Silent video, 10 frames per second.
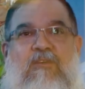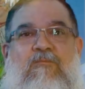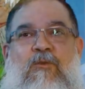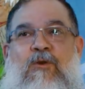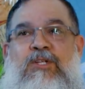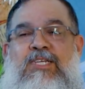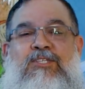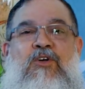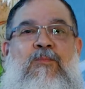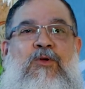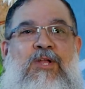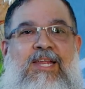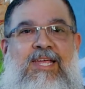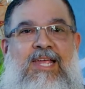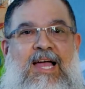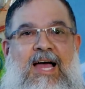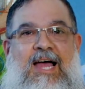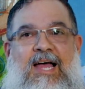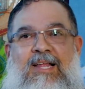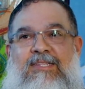for this community
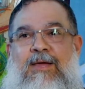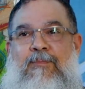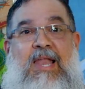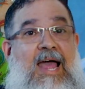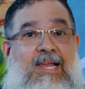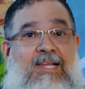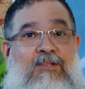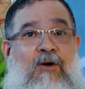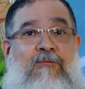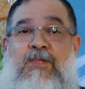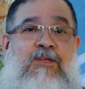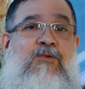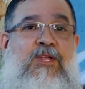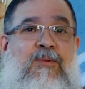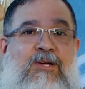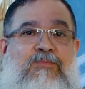and the planet of the universe,